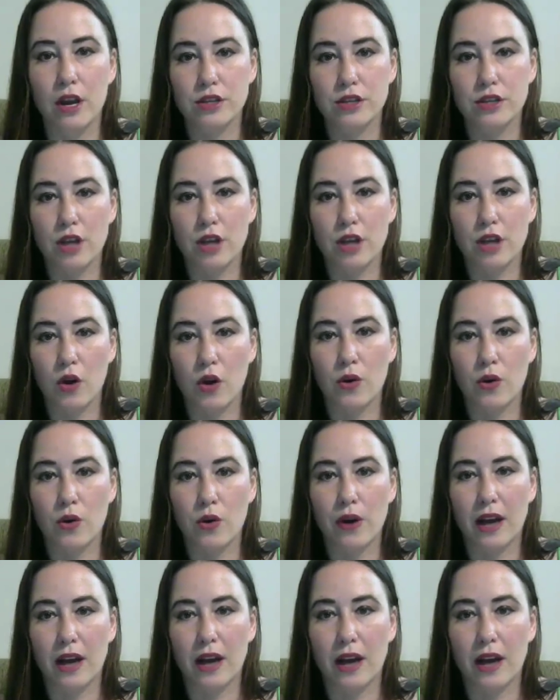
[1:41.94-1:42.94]

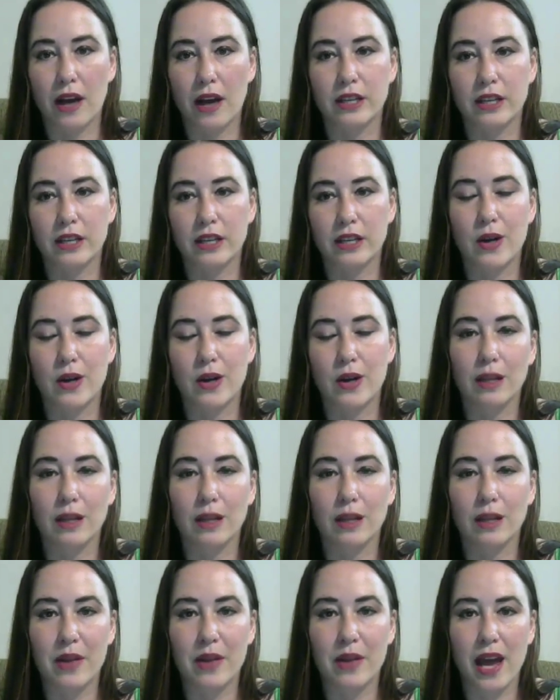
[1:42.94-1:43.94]
So I'll tell you all
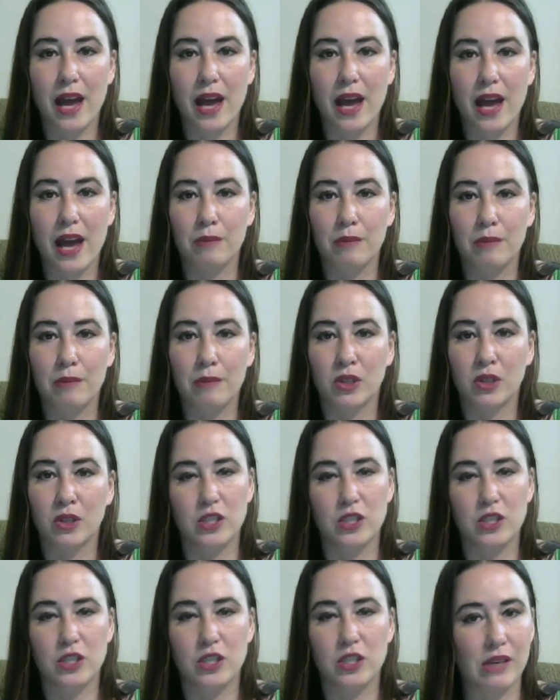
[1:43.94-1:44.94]
about that. I'm going to
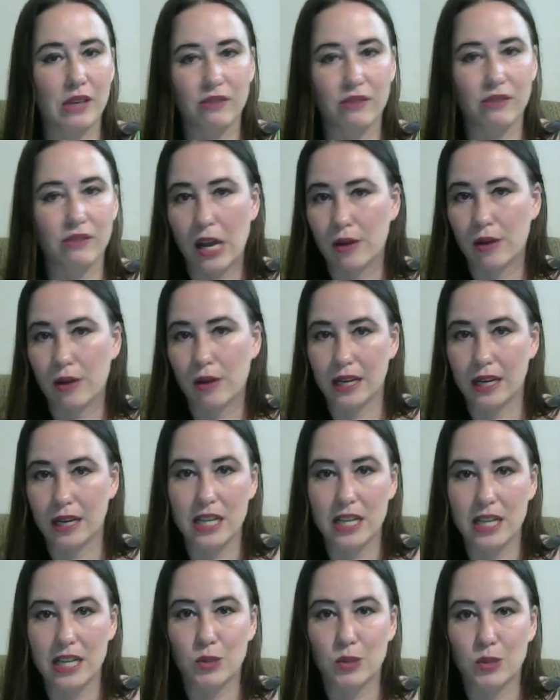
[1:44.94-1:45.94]
be doing videos on
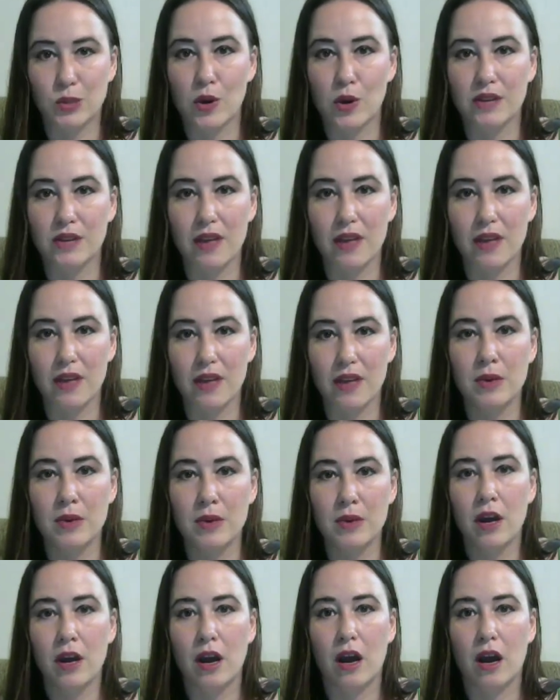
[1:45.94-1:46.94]
each one of them,
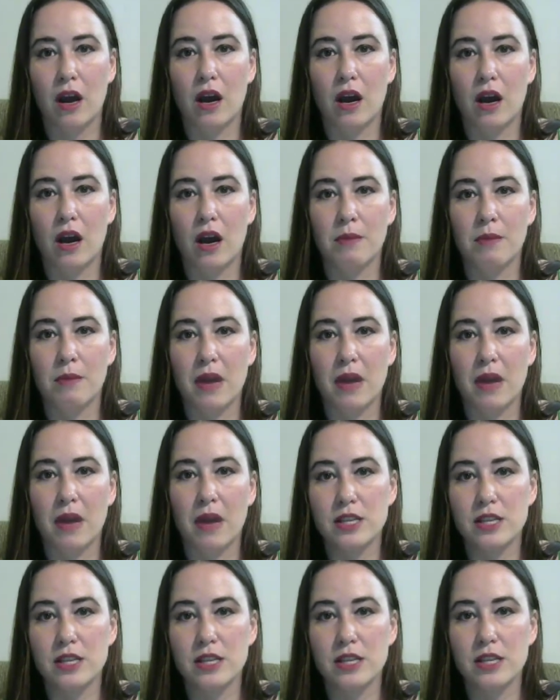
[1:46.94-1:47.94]

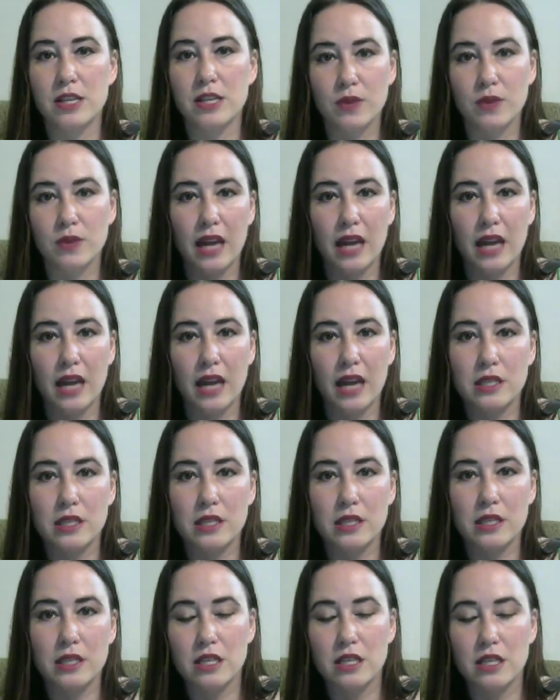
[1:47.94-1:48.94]
answering any
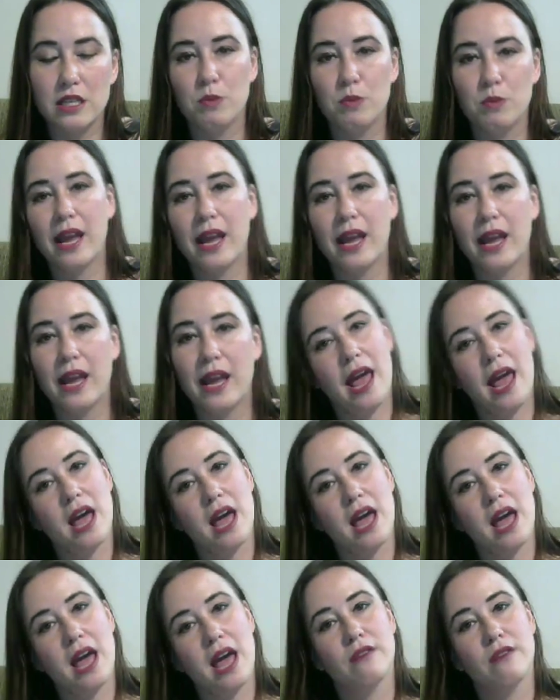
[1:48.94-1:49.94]
questions you might
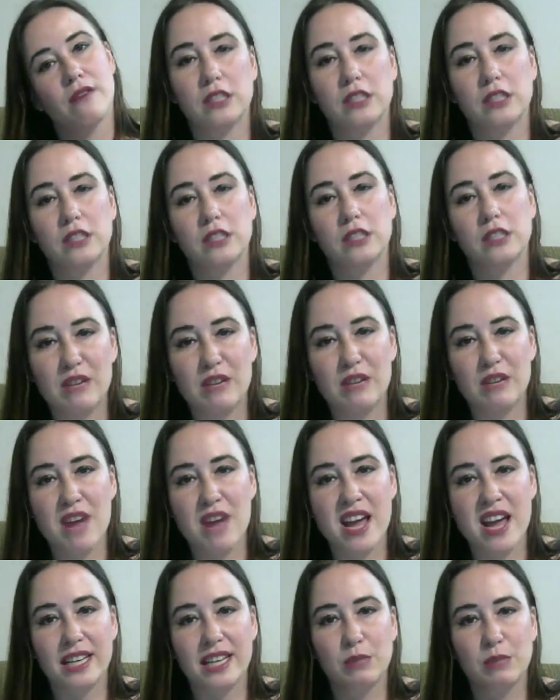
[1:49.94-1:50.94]
have, or sharing
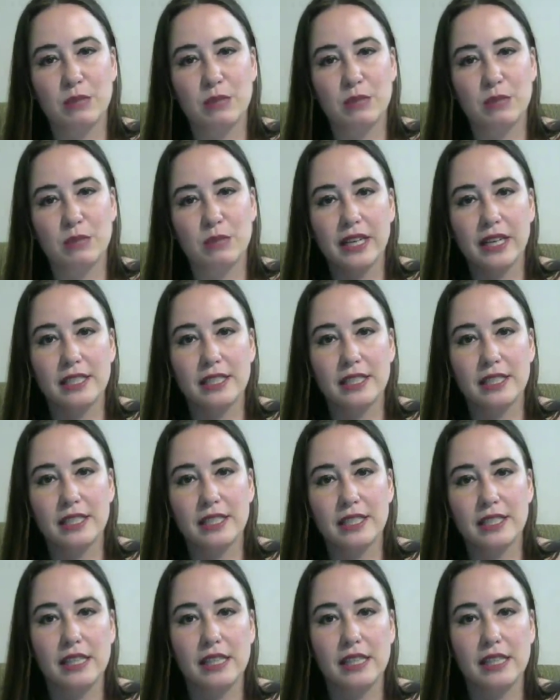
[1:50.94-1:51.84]
my experiences